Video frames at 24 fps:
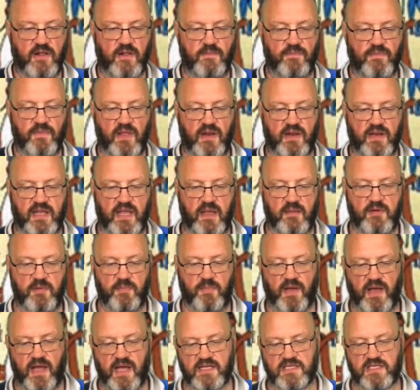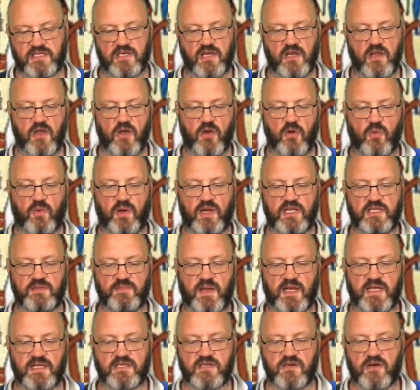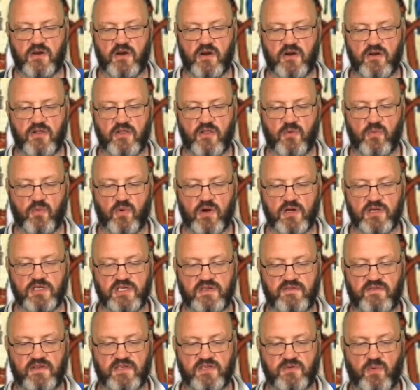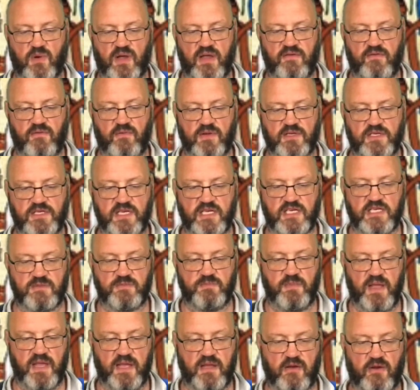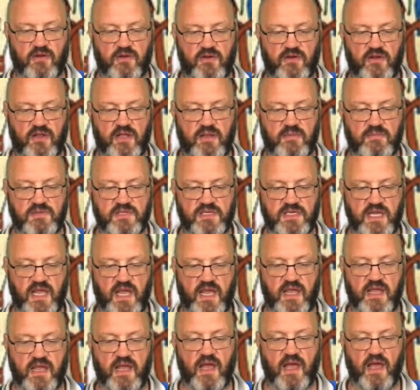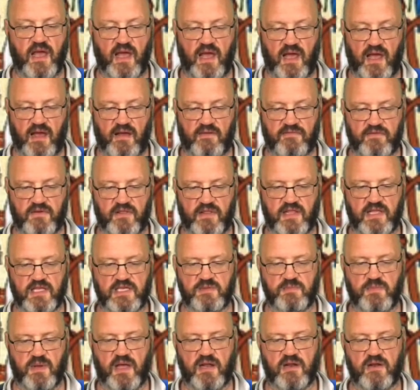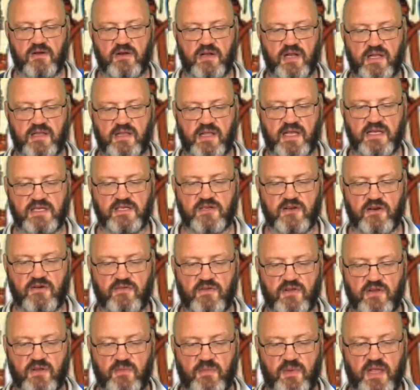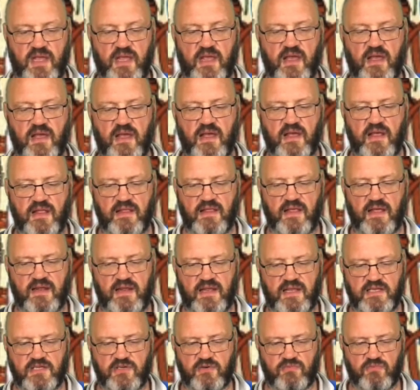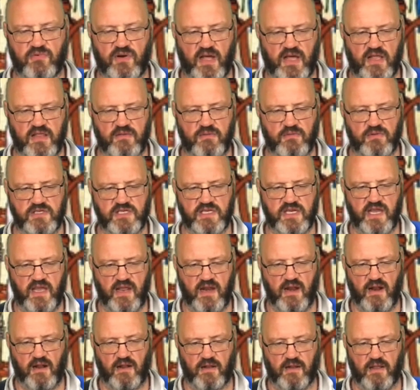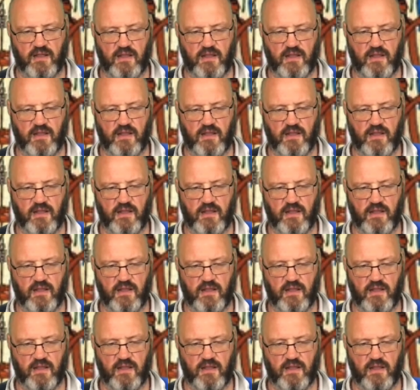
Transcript: And it came to pass, when his master heard the words of his wife which he spake unto him, saying, After this manner did thy servant to me, that his wrath was kindled.